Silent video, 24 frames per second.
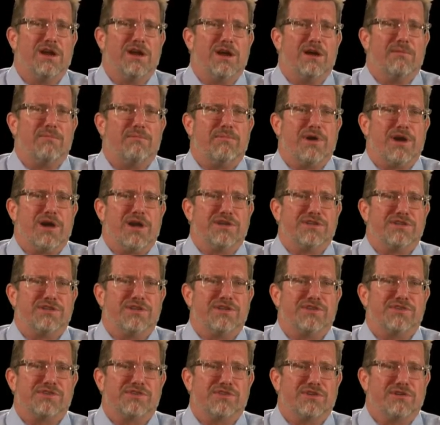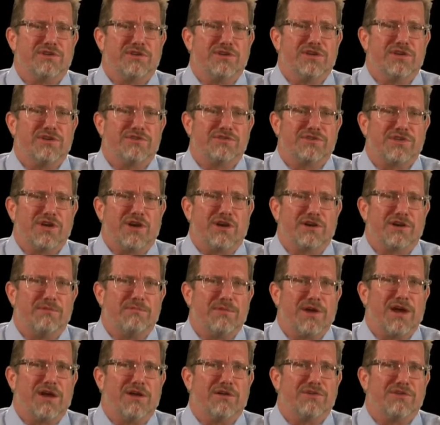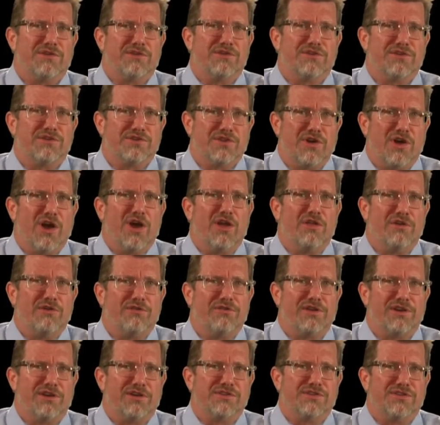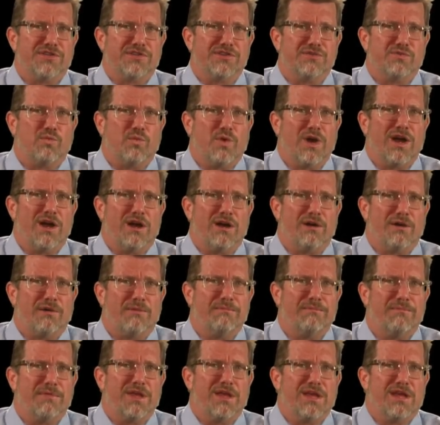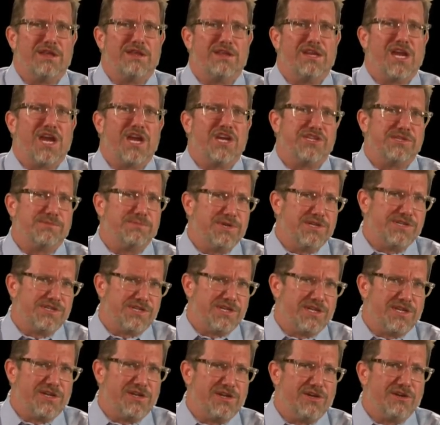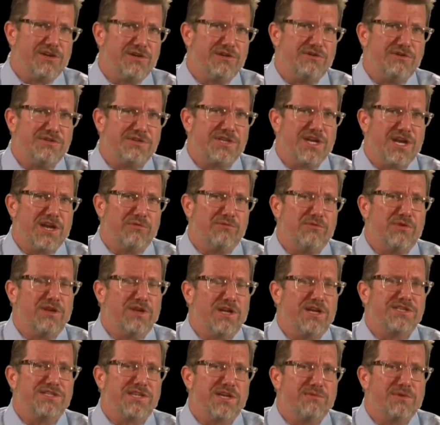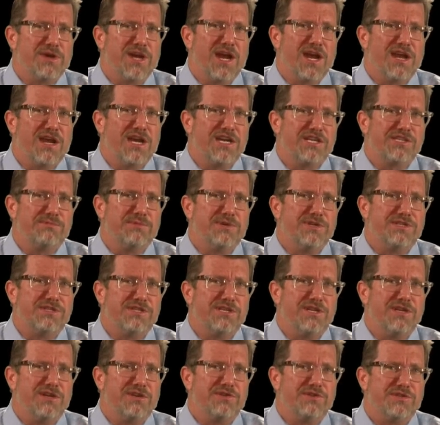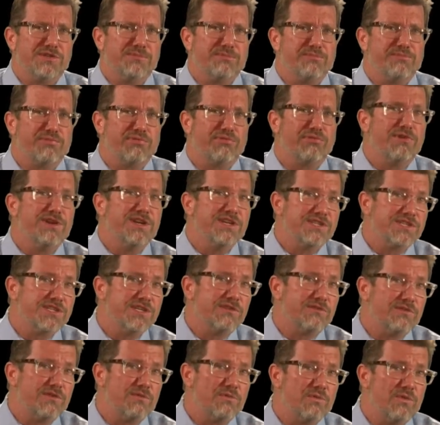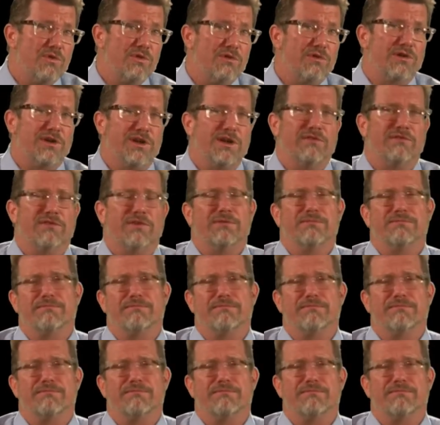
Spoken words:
But certainly you'll talk about other things as well, the HBCUs, and realize that we had HBCUs pre-Civil War even.